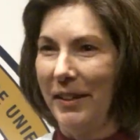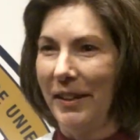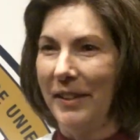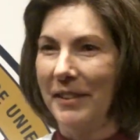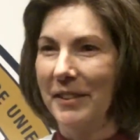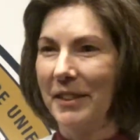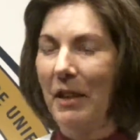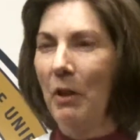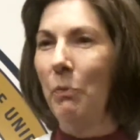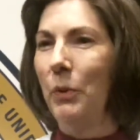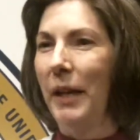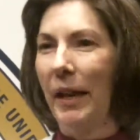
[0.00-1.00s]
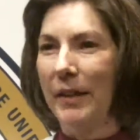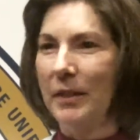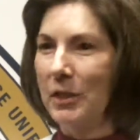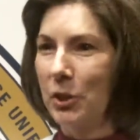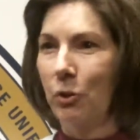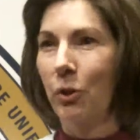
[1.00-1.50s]
And we had
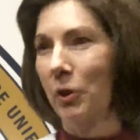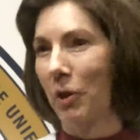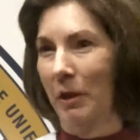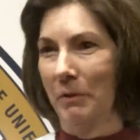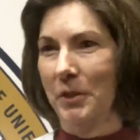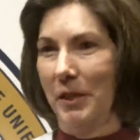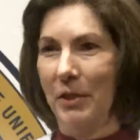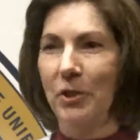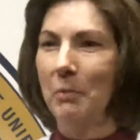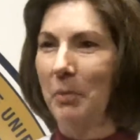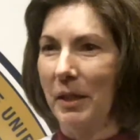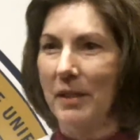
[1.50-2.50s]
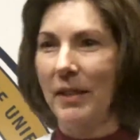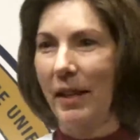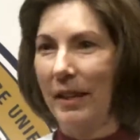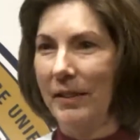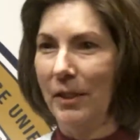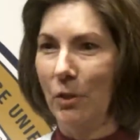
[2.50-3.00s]
this short conversation because I
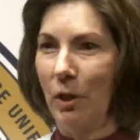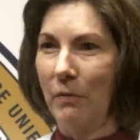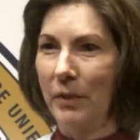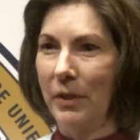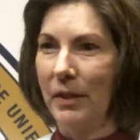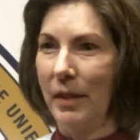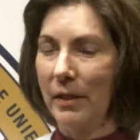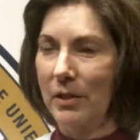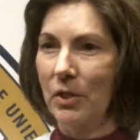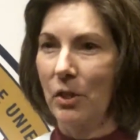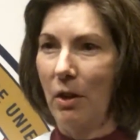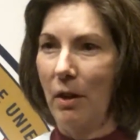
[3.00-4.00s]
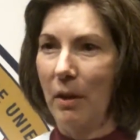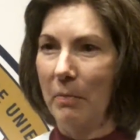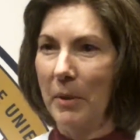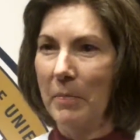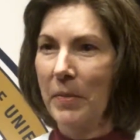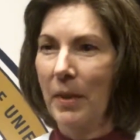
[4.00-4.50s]
had to get off at the next stop.